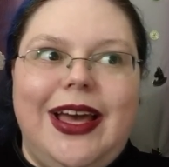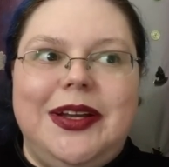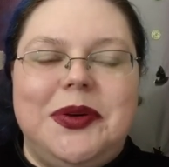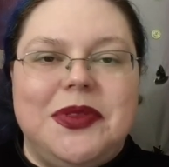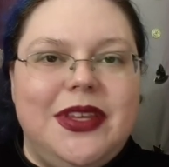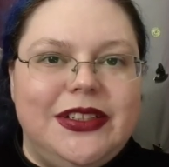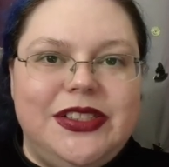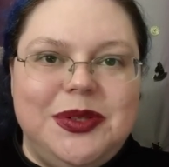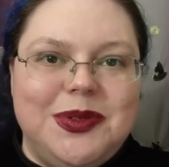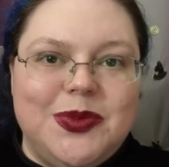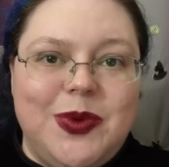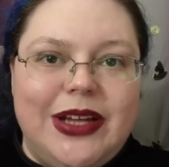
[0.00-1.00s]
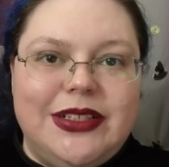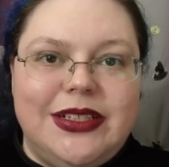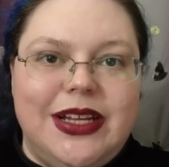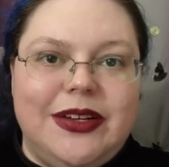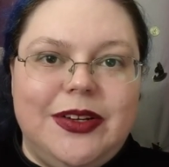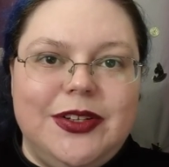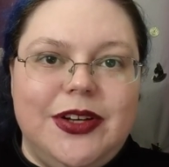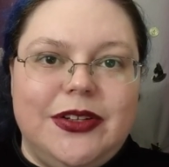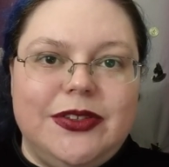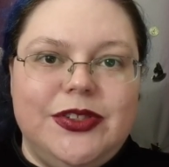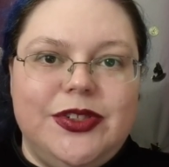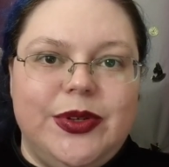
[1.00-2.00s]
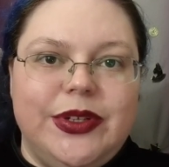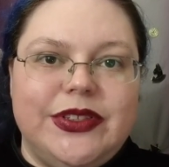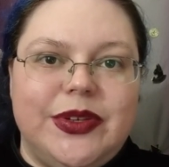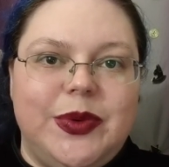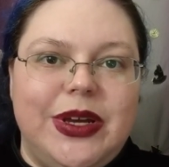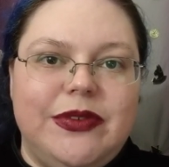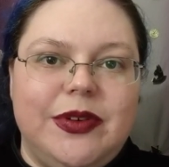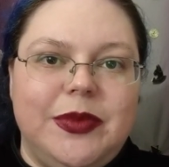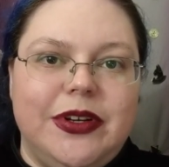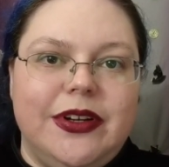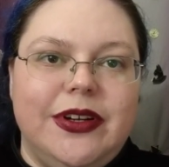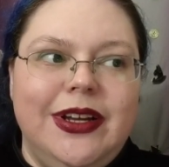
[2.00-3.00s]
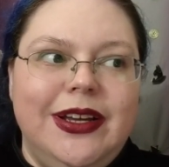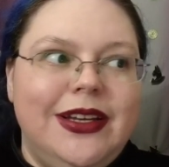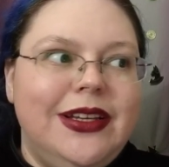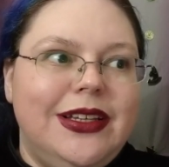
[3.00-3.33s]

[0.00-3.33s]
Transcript: I don't think she was right to take her daughter's choice away from her,